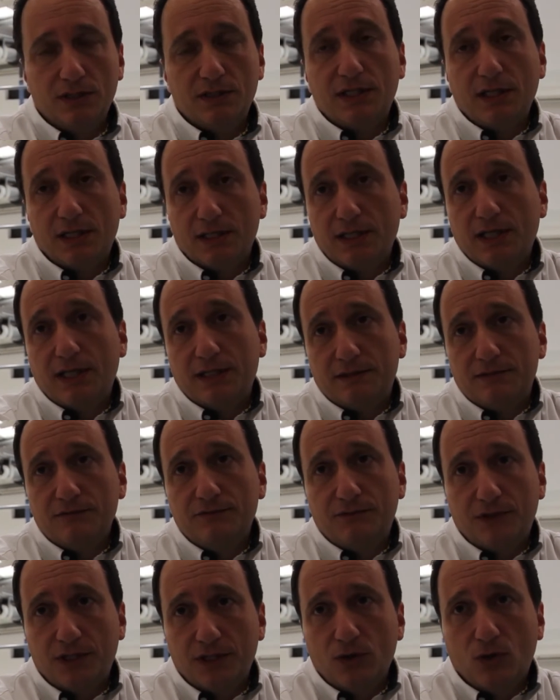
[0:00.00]
can get
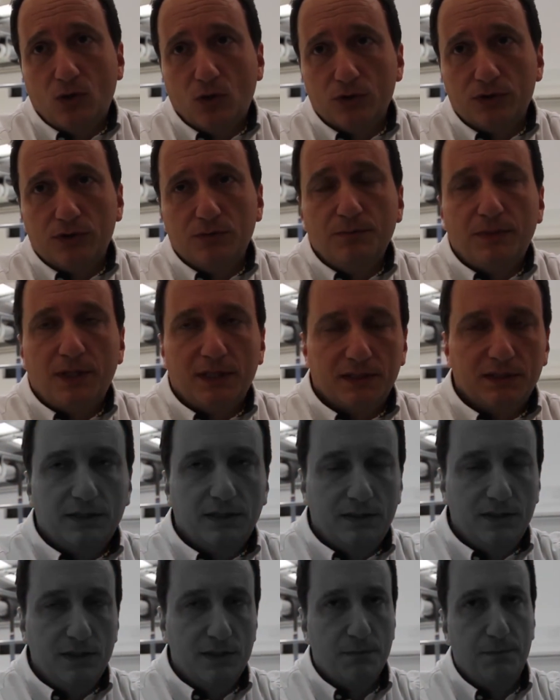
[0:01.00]
very hot, but
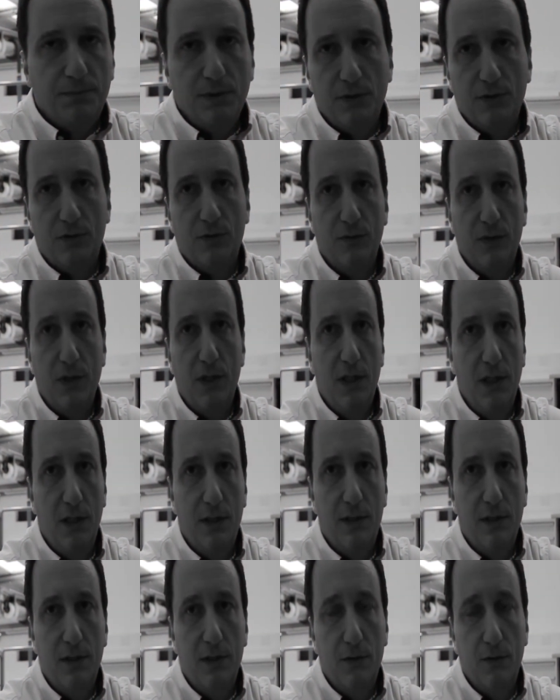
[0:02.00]
it is a period of the
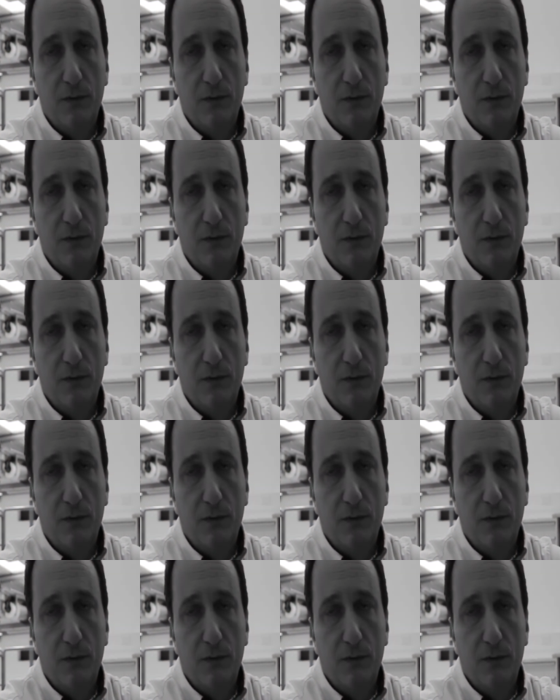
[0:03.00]
year